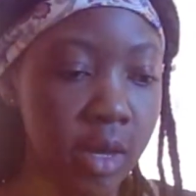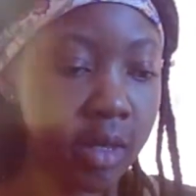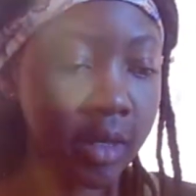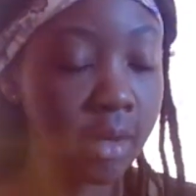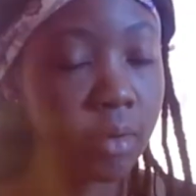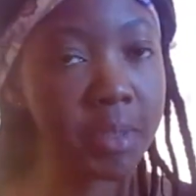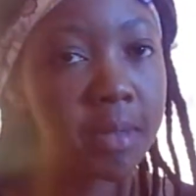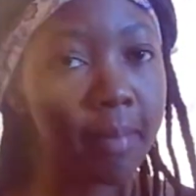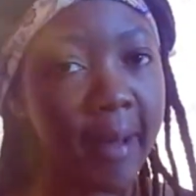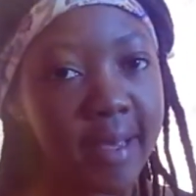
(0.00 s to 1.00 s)
can
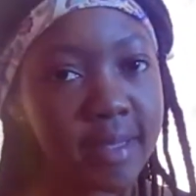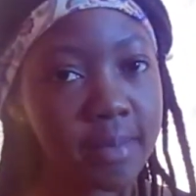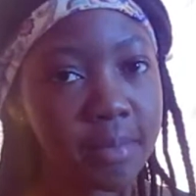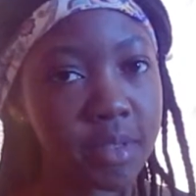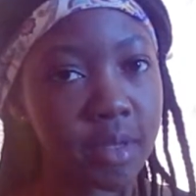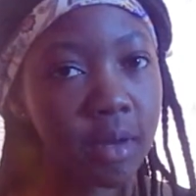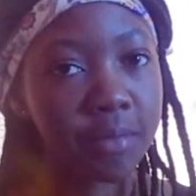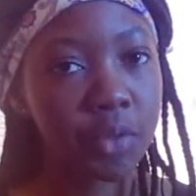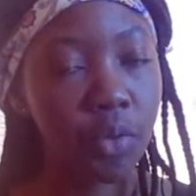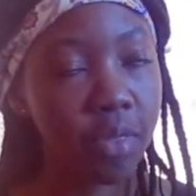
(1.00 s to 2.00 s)
optimize
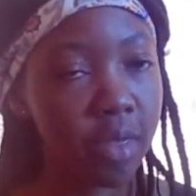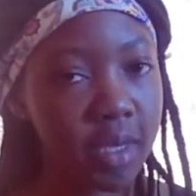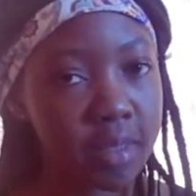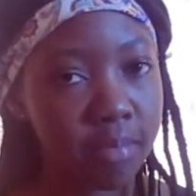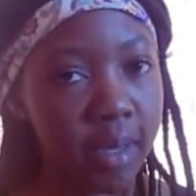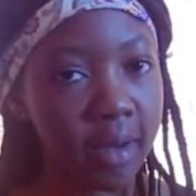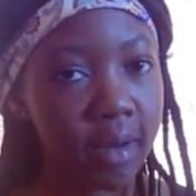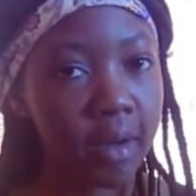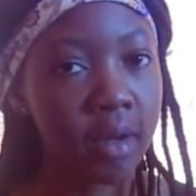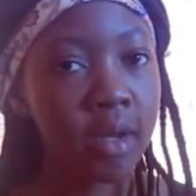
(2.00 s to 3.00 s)
themselves to think
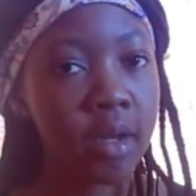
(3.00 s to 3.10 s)
better,